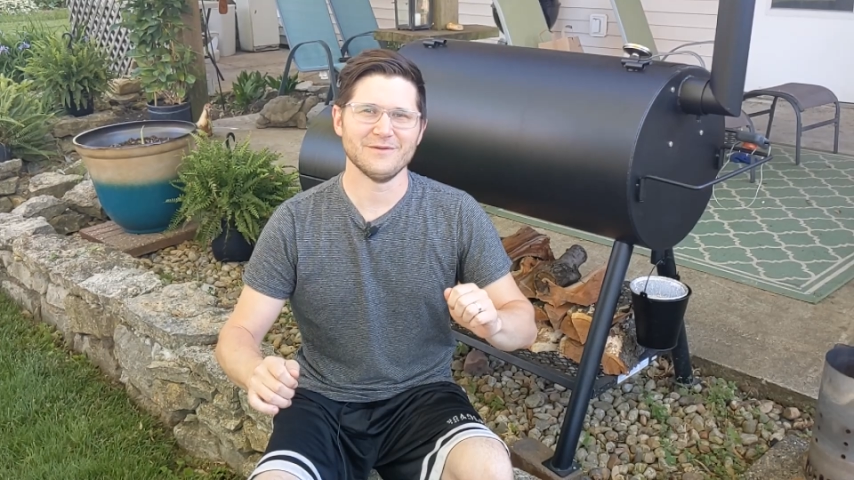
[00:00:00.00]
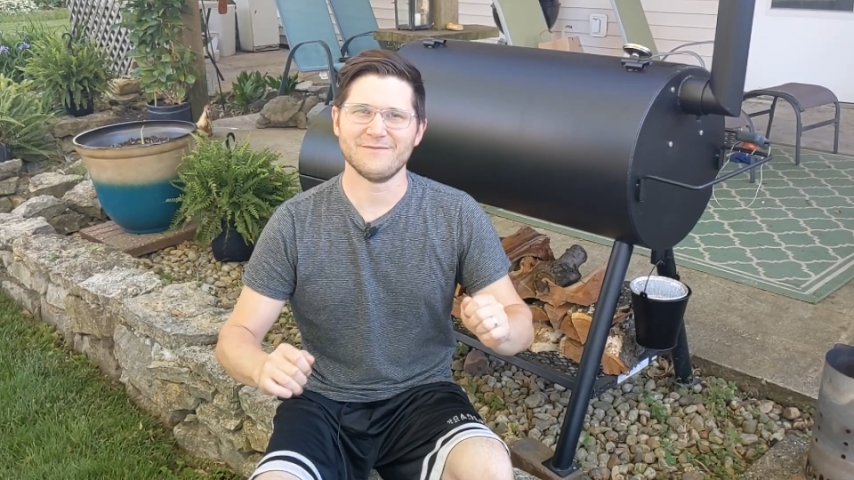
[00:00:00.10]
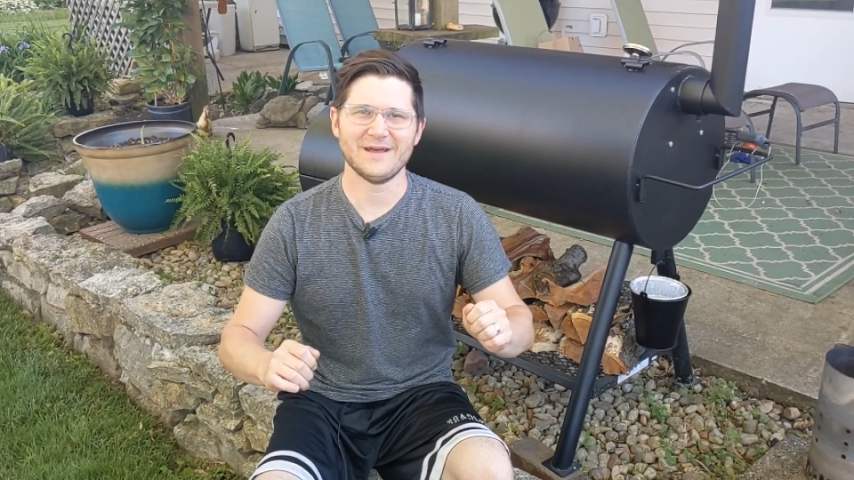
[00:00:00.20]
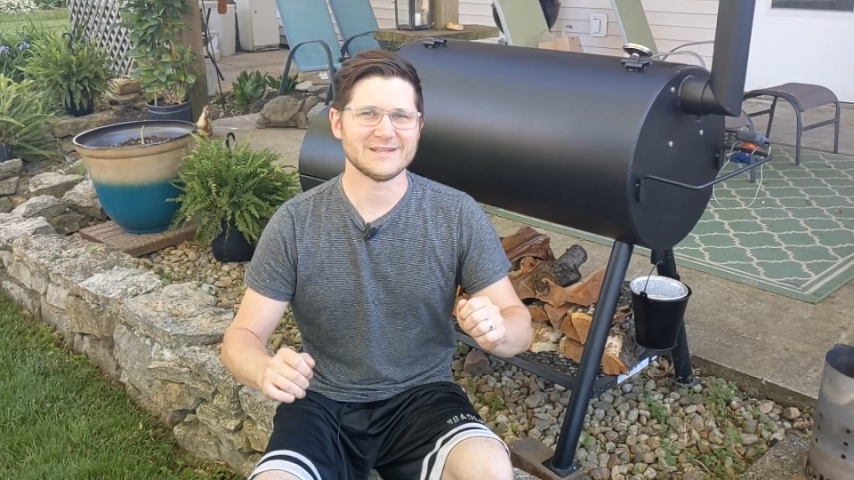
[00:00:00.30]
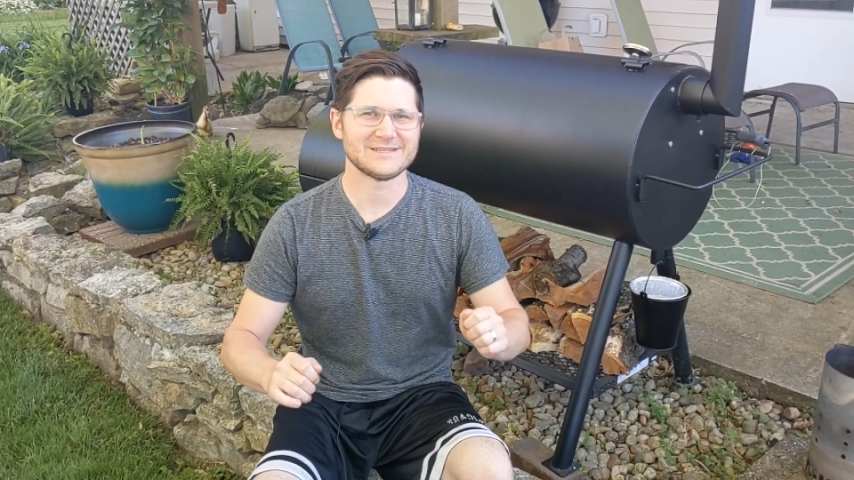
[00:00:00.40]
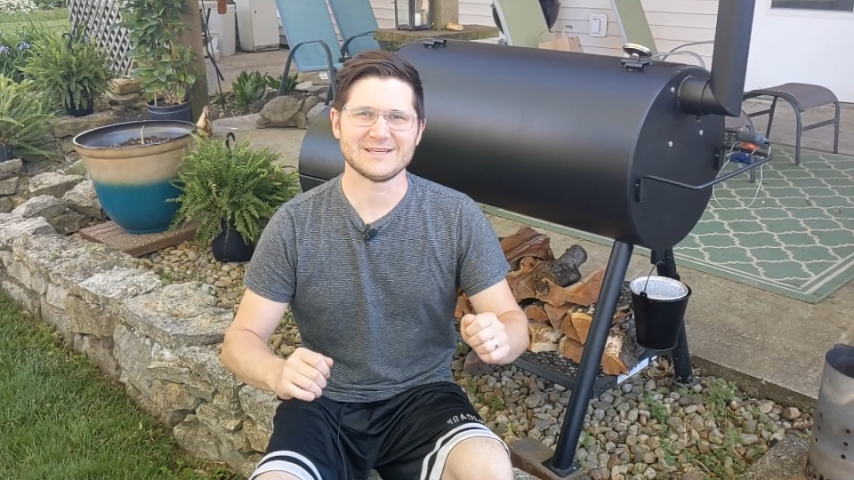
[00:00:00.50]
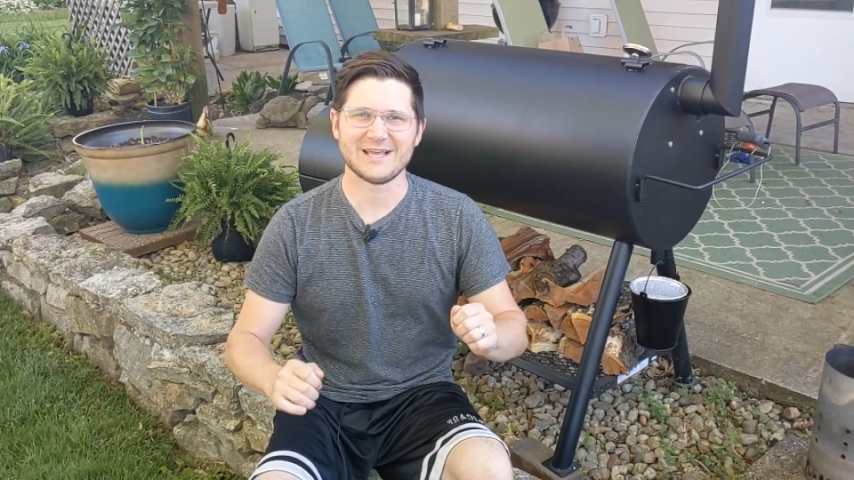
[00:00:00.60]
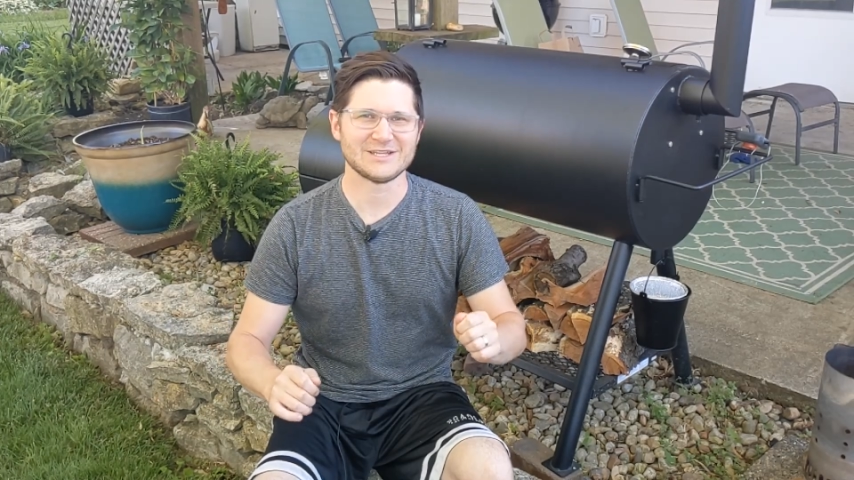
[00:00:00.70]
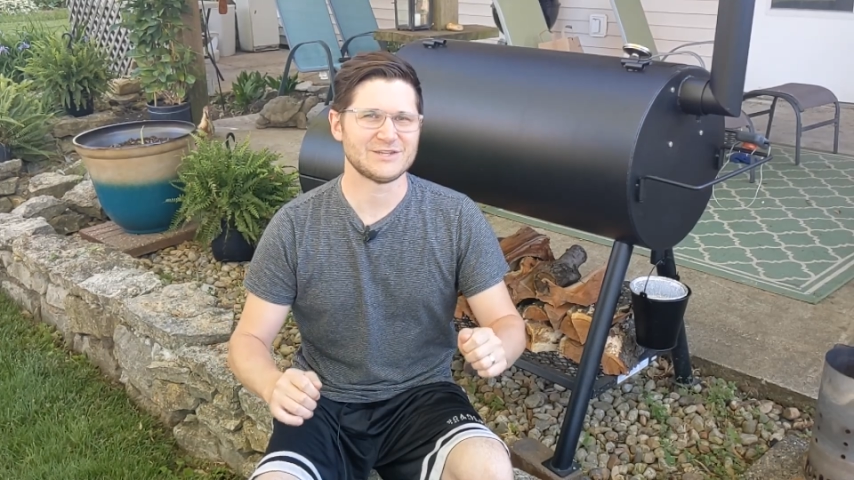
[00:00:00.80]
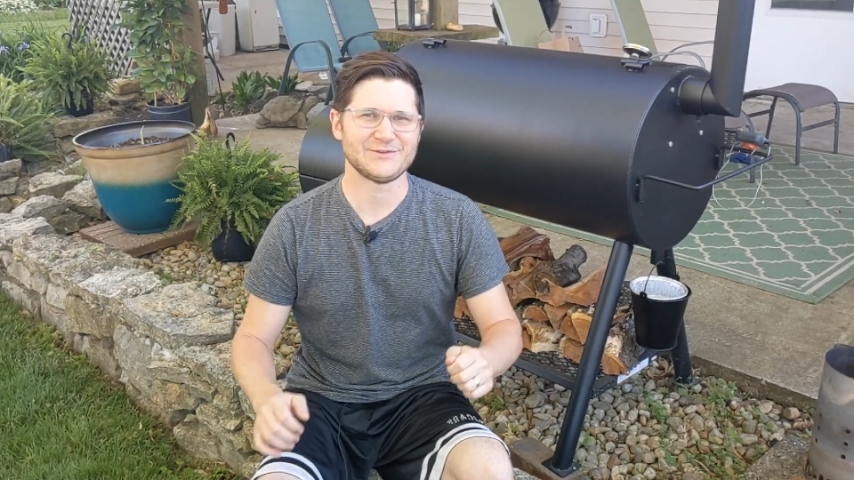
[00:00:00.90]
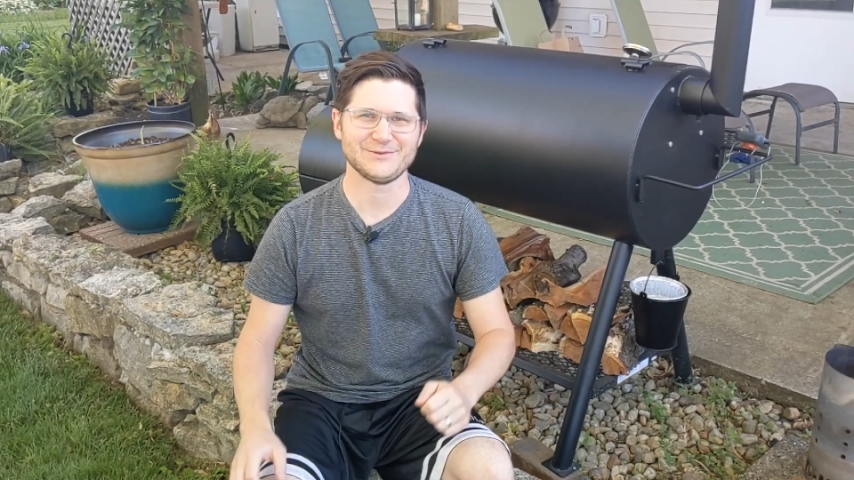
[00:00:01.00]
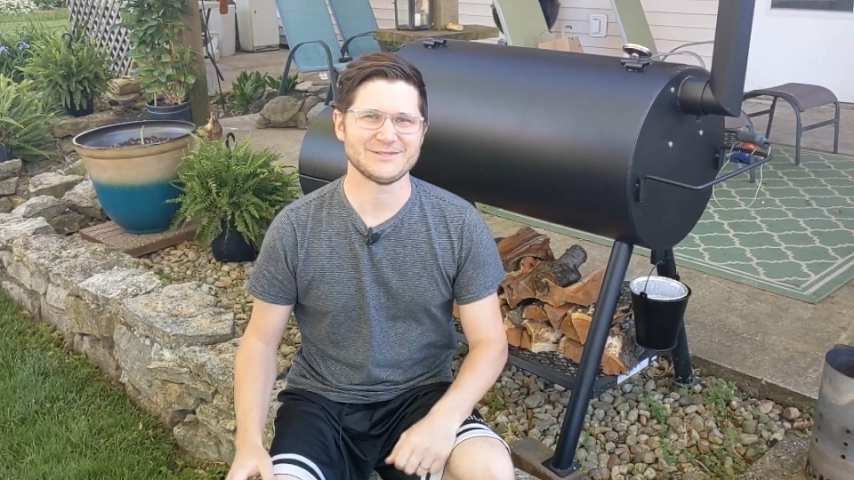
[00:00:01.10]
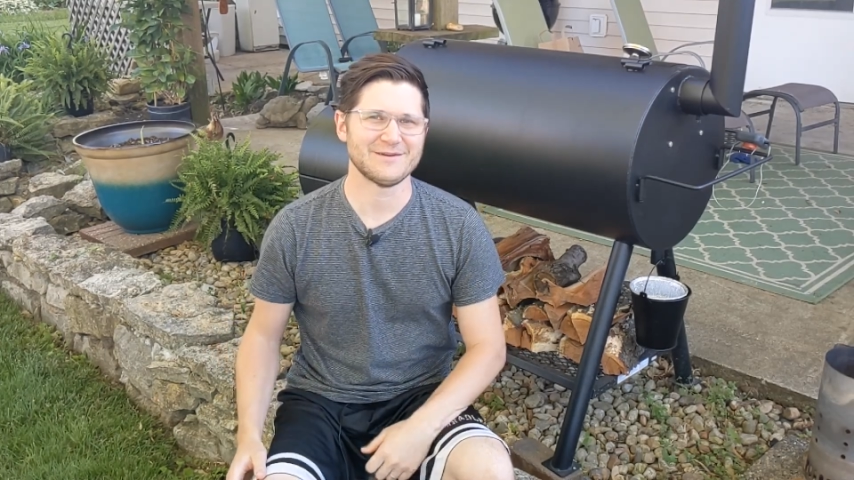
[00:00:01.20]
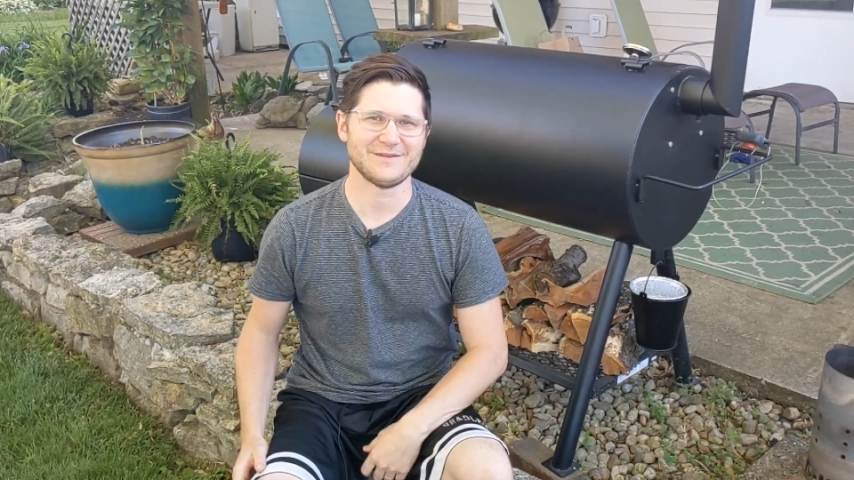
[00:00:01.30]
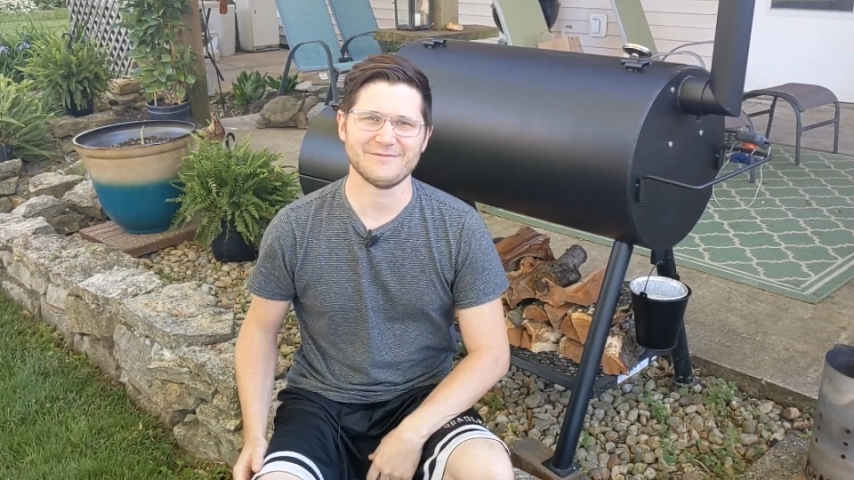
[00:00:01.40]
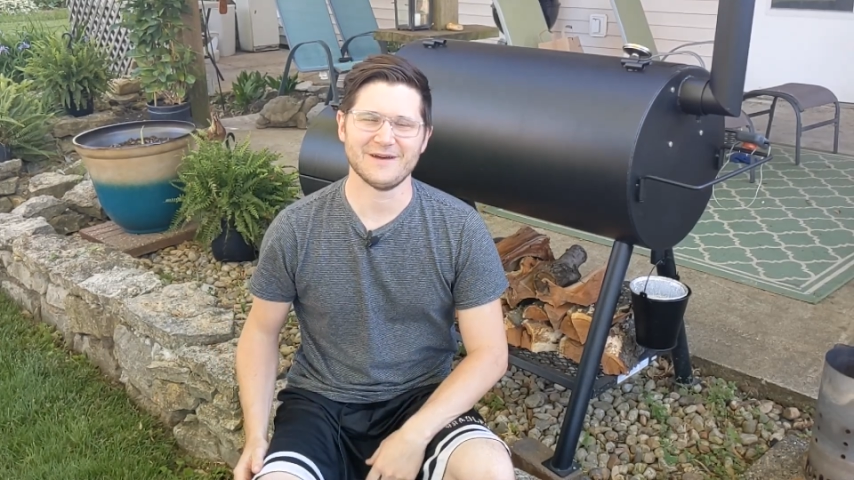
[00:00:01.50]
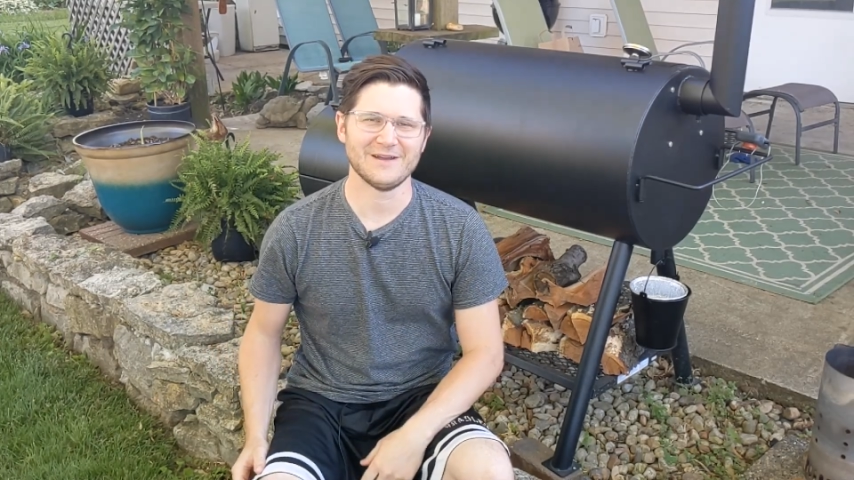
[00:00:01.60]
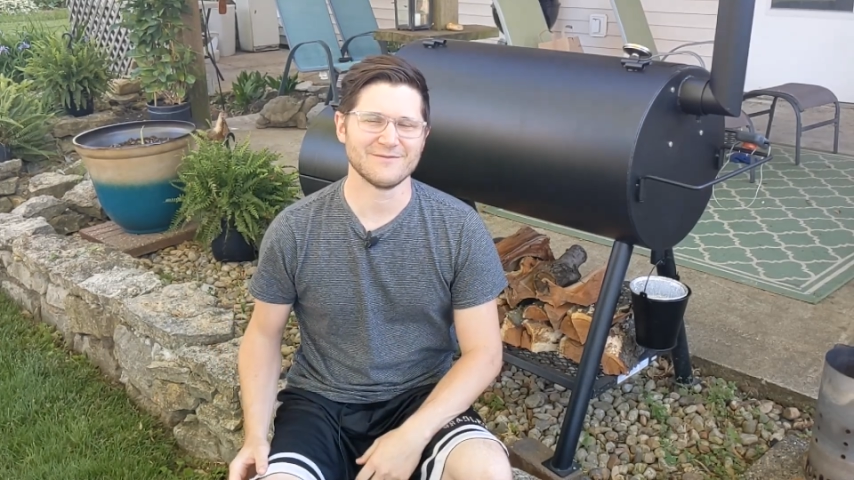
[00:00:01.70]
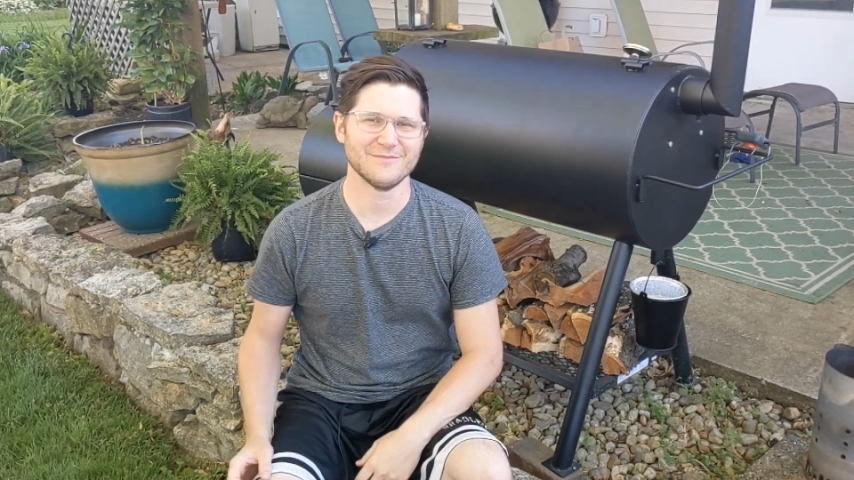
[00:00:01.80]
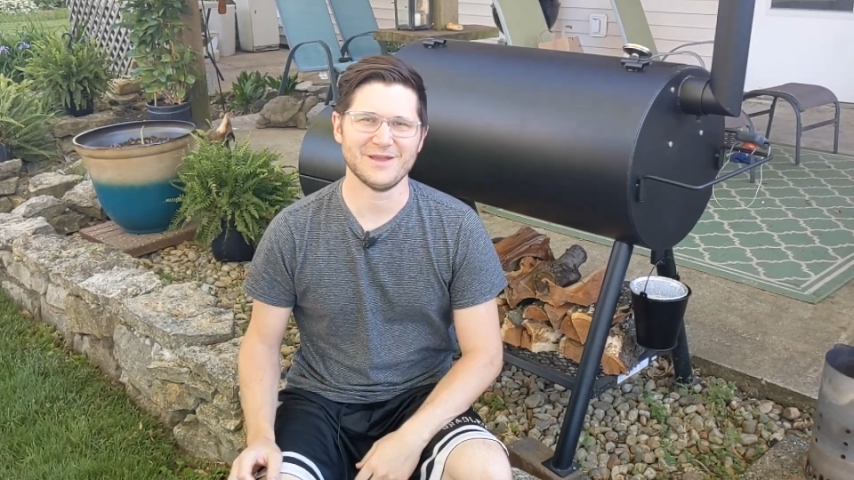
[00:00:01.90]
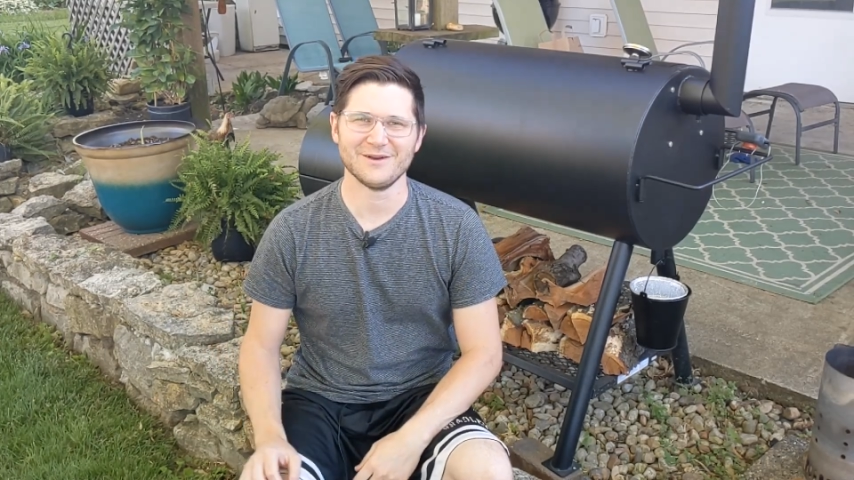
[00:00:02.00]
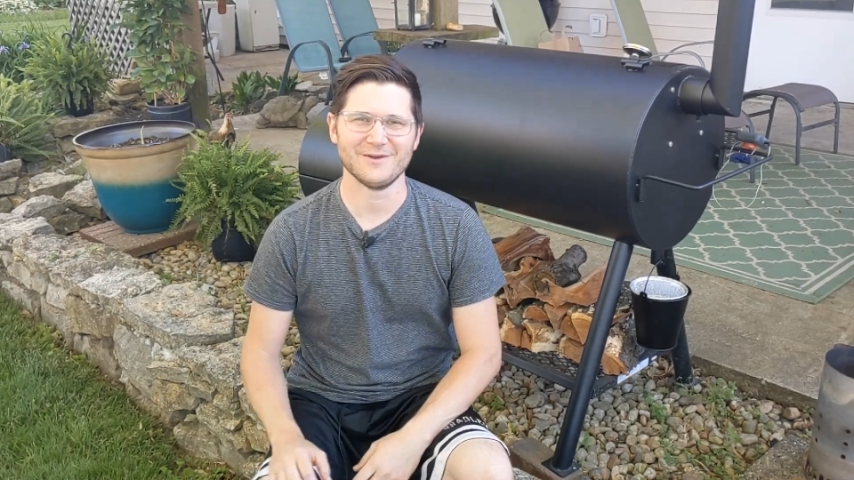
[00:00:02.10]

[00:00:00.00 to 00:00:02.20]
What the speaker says: vents to get to 275 from there.